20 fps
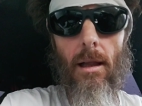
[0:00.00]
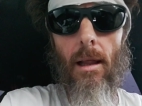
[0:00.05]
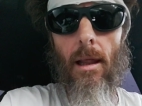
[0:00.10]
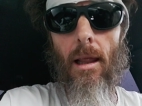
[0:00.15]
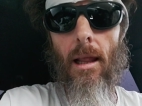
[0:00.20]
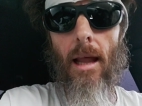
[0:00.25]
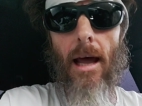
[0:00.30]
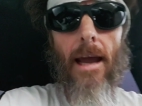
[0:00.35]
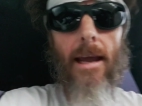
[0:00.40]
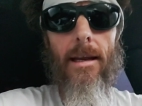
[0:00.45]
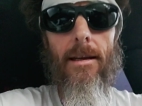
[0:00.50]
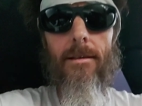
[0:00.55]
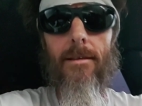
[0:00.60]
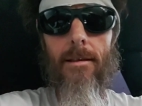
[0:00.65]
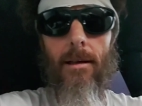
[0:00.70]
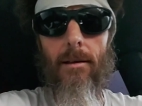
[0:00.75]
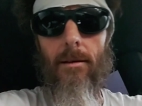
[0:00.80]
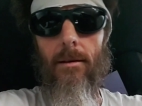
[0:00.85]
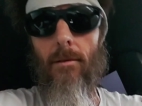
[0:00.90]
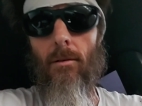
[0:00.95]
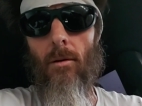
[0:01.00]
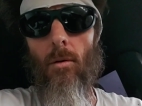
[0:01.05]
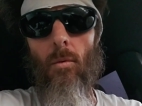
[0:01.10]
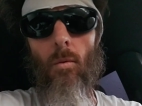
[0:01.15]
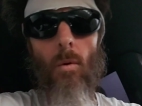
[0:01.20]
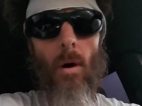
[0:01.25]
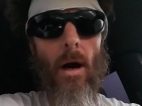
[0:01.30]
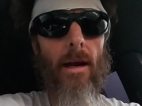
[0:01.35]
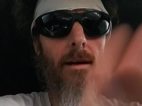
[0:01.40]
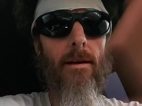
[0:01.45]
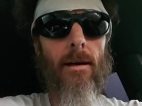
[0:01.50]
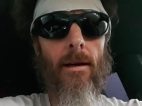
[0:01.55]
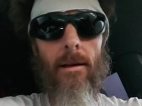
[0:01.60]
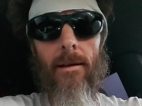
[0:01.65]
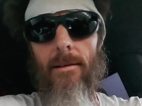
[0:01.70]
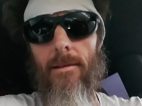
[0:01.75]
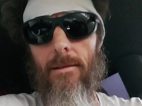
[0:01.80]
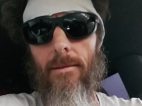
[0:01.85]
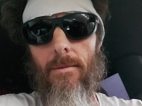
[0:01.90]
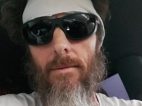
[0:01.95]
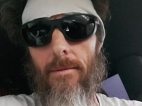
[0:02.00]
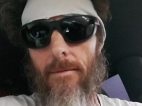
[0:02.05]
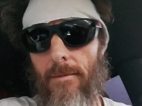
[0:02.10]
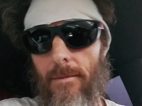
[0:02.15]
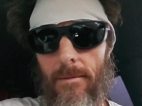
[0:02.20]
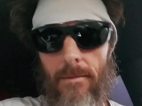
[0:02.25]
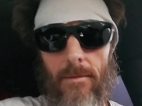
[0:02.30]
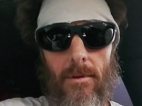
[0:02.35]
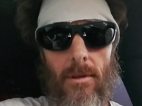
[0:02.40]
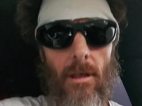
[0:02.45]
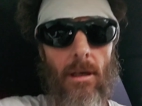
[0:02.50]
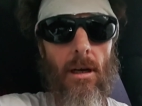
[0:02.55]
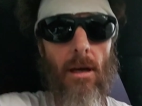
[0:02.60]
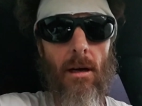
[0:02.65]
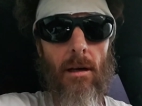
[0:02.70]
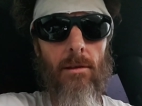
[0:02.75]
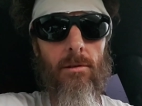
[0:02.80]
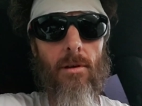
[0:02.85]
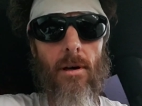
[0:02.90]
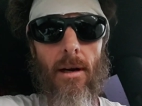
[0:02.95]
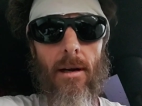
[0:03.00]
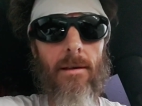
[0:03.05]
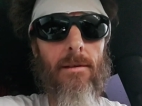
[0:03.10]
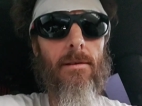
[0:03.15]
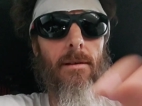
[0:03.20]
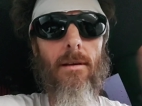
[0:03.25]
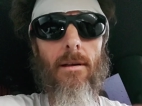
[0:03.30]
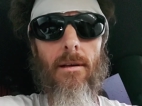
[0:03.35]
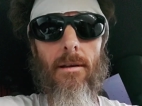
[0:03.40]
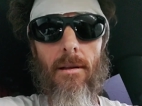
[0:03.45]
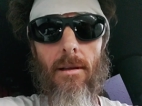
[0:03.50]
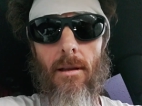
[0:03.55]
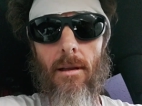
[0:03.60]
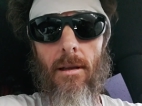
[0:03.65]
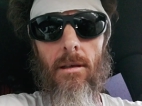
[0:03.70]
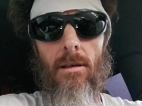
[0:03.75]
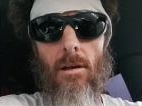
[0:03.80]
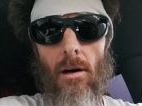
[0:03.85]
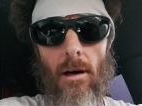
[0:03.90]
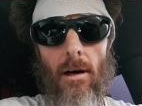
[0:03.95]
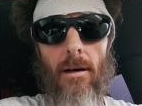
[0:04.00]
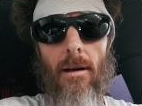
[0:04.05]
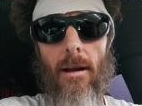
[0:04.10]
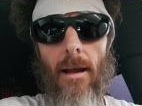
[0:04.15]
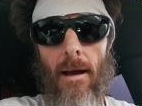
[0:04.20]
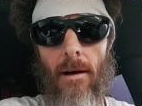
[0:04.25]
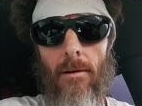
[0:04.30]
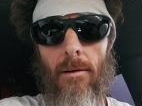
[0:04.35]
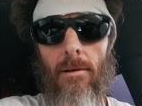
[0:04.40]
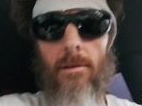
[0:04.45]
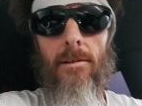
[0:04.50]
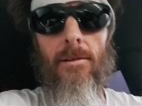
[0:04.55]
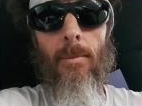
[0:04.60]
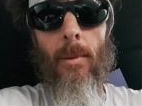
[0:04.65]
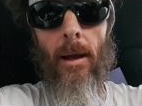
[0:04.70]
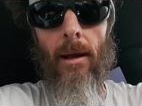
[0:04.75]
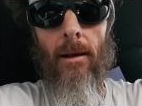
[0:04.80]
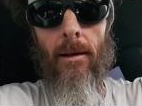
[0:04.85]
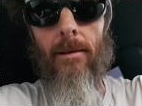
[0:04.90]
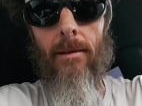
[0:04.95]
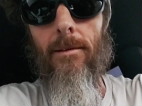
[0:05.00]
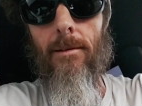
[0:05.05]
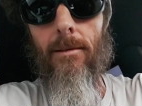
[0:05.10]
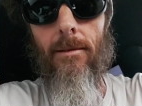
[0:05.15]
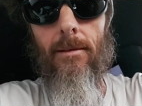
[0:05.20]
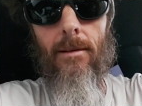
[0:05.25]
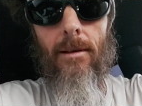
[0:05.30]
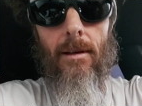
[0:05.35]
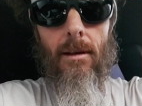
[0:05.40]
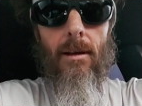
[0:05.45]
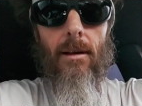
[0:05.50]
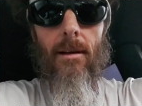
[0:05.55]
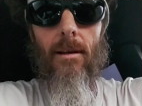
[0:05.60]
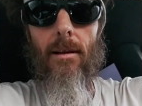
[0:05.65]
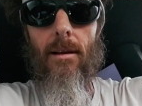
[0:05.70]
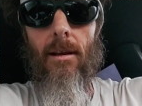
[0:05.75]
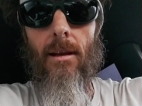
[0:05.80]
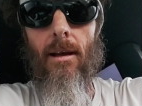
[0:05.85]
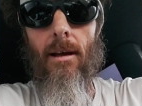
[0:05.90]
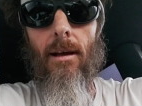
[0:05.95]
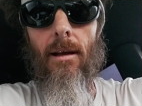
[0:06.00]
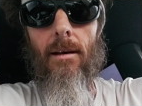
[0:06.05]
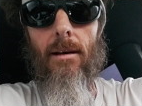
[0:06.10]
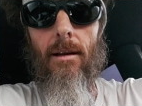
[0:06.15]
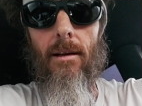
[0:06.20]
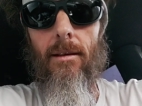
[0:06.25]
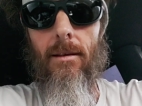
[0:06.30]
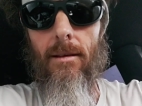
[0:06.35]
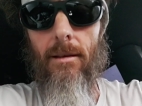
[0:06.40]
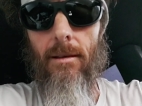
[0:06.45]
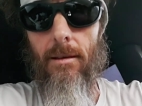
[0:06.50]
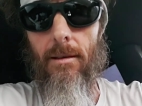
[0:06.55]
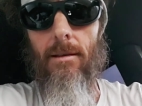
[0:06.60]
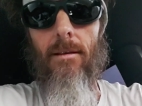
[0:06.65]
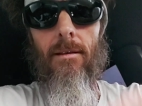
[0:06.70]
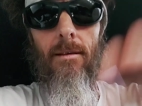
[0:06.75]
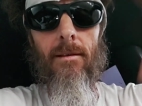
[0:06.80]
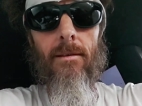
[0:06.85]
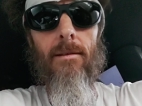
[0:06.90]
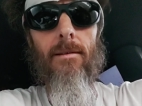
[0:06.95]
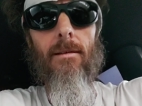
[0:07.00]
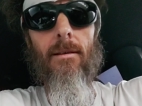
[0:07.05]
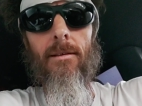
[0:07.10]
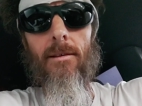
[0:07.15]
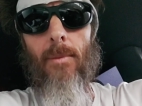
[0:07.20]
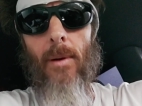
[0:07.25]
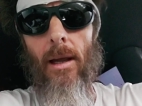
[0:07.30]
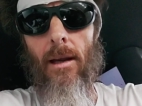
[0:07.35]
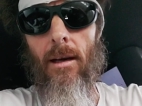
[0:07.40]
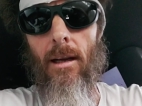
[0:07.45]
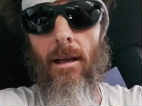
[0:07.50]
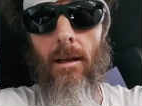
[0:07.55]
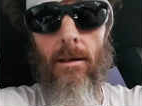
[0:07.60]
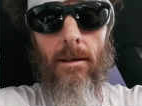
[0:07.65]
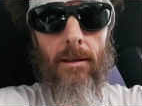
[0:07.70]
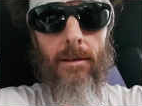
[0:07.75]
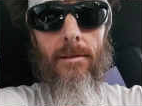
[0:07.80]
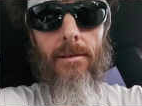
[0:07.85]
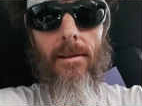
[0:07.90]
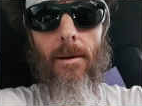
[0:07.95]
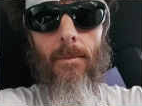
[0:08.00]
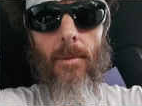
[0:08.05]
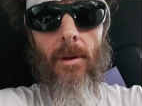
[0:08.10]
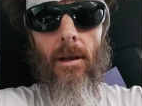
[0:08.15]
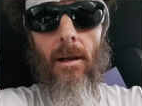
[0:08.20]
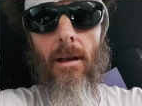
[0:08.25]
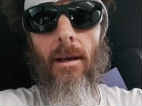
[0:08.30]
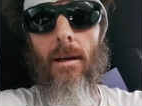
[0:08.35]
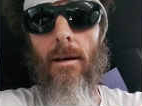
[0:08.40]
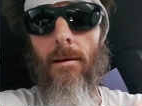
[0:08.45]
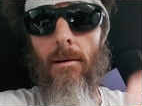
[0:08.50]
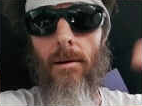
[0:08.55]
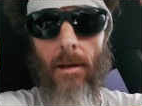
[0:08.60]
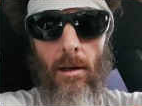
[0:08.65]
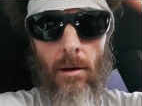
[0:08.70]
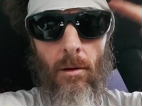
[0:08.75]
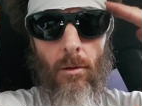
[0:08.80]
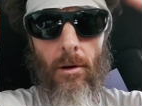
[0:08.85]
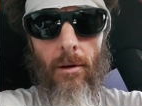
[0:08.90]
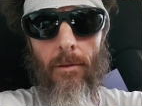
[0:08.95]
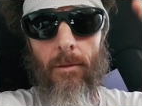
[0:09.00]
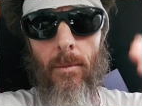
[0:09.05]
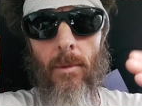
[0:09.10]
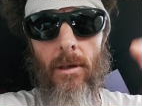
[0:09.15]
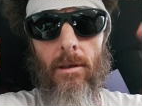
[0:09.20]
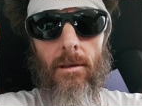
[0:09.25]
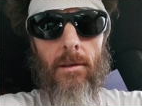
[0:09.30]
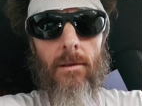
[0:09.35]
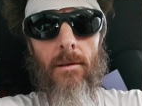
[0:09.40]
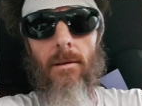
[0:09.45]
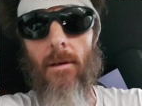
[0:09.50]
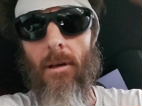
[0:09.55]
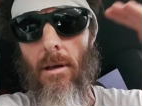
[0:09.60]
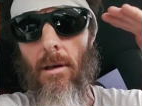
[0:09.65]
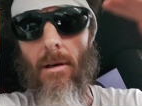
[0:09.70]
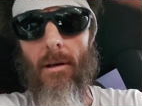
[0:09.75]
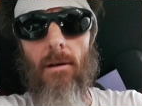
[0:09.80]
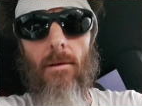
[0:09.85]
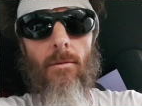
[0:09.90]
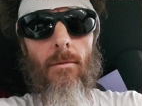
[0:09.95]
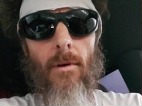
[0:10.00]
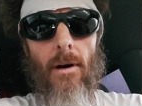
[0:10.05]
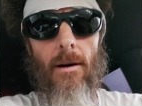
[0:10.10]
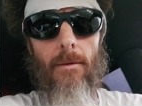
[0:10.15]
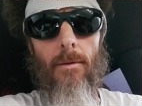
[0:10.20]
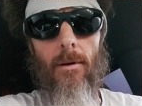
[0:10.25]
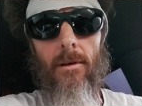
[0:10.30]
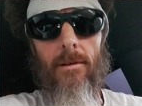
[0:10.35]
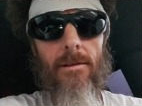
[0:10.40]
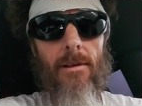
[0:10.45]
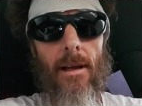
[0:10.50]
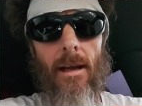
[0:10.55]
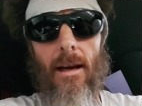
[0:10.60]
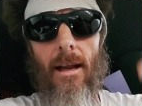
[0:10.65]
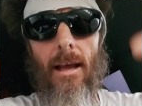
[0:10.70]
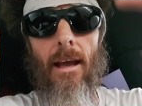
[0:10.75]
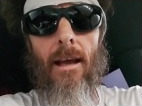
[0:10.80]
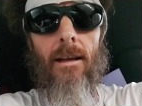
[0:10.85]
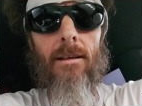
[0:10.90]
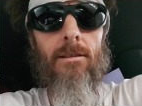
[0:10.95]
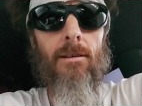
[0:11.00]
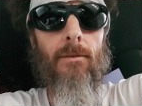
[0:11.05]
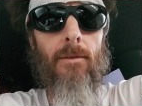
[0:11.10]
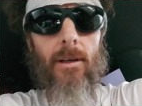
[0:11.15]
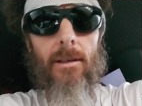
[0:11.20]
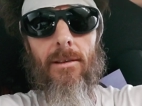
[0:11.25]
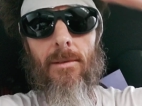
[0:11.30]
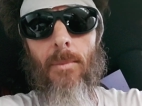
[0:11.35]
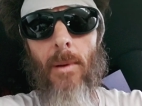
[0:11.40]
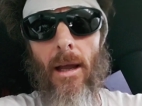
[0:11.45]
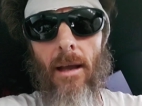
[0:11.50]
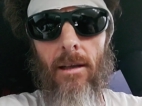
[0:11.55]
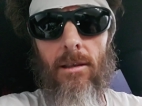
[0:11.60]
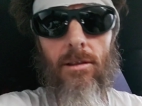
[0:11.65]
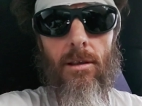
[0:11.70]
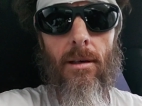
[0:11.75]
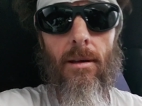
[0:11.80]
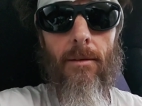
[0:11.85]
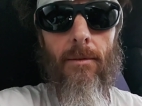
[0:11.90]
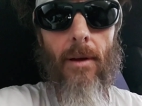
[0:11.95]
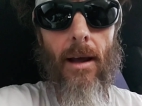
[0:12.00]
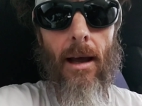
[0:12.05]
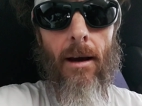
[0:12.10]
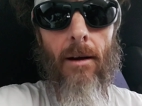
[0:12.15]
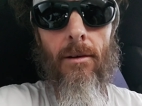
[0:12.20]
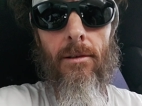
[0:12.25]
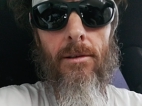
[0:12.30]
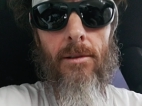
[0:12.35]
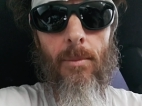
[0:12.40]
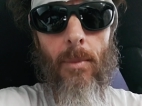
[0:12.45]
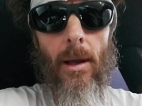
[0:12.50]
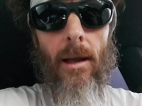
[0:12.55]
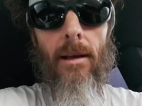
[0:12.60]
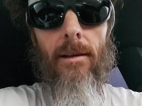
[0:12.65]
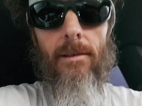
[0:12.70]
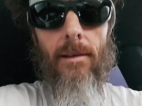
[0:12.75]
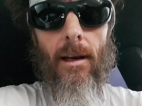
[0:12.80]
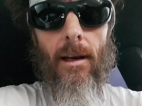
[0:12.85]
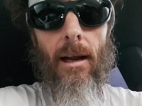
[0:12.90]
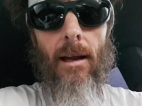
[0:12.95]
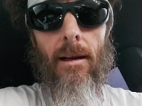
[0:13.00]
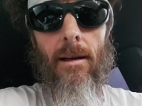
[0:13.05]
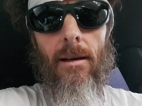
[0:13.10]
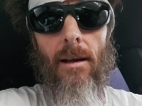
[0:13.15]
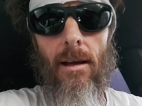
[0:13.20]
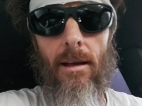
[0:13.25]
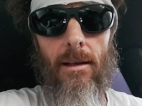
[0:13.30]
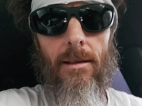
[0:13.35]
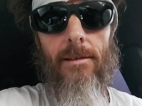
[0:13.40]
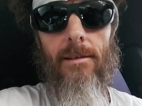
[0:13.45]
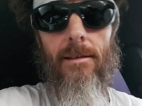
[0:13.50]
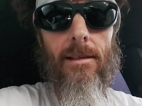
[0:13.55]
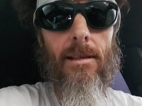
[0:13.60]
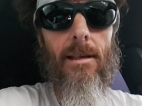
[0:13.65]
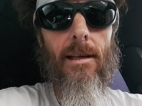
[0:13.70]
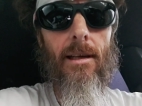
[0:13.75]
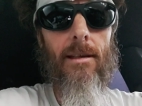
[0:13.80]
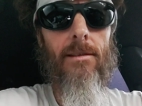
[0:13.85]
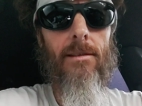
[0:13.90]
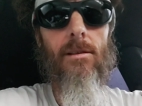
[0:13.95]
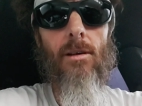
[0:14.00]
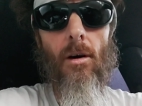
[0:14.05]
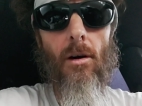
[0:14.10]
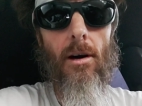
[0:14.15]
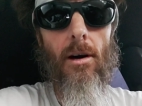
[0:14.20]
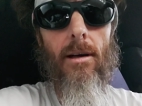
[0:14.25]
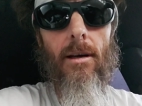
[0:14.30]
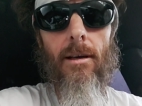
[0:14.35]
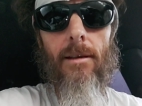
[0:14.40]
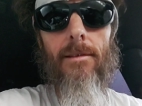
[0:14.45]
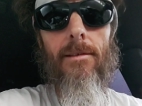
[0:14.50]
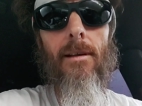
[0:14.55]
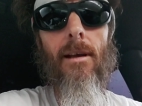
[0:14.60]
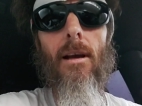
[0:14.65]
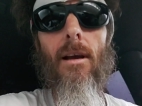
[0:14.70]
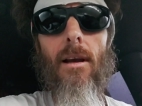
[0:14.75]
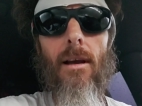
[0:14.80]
light or whiteness to contrast the dark outer space that is expanding into something. And in order for me to reference that edge of expansion of outer space that I see as darkness,